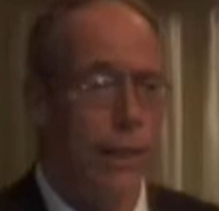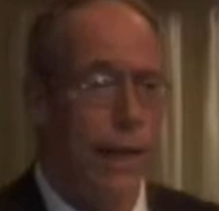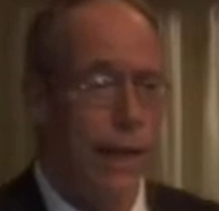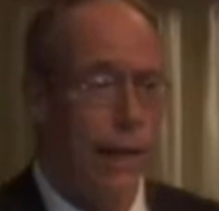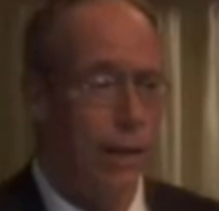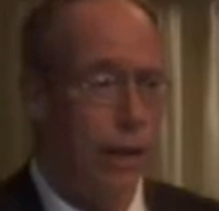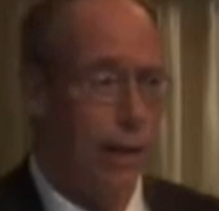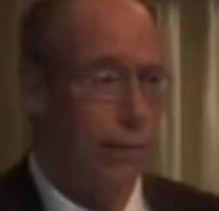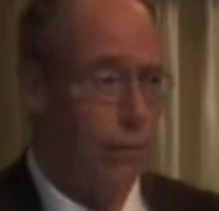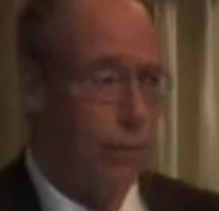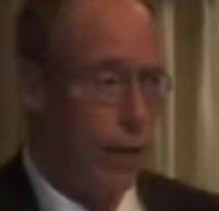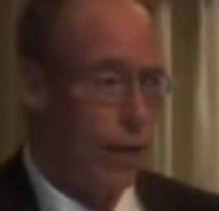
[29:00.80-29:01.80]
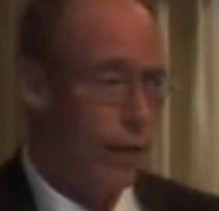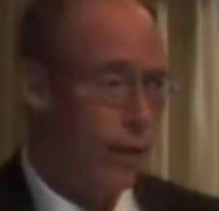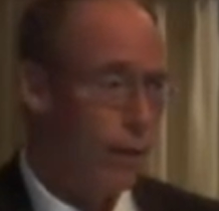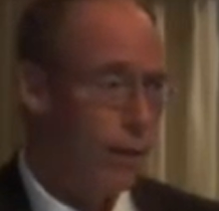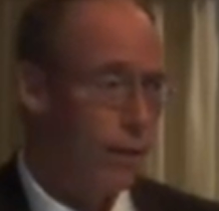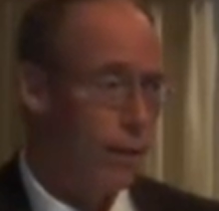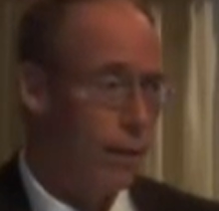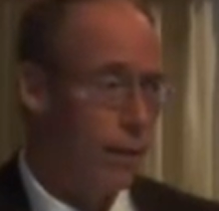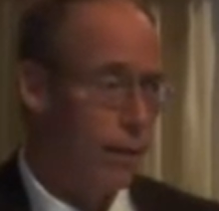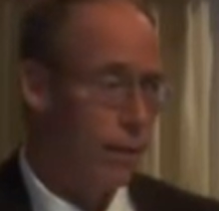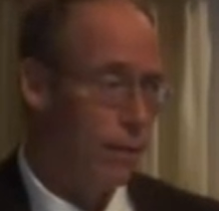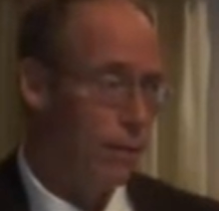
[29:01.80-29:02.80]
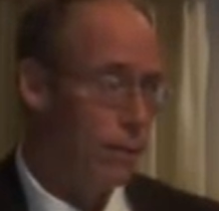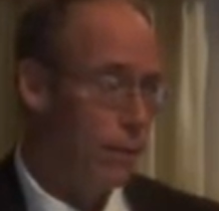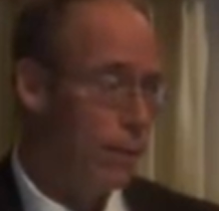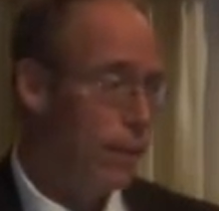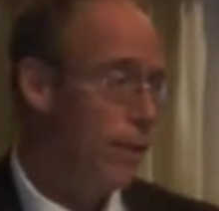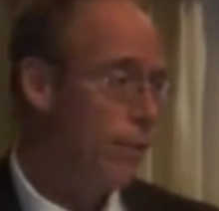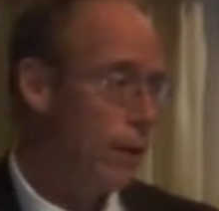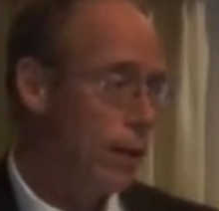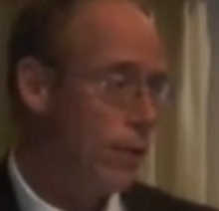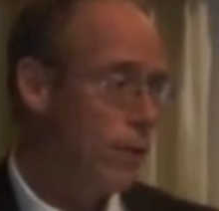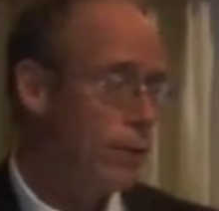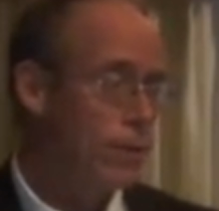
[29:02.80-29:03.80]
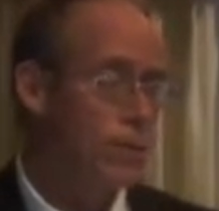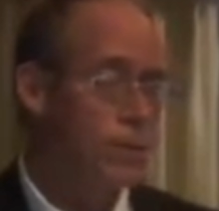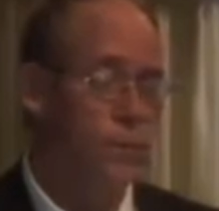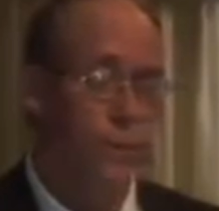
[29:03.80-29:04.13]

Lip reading: that area after they identified this,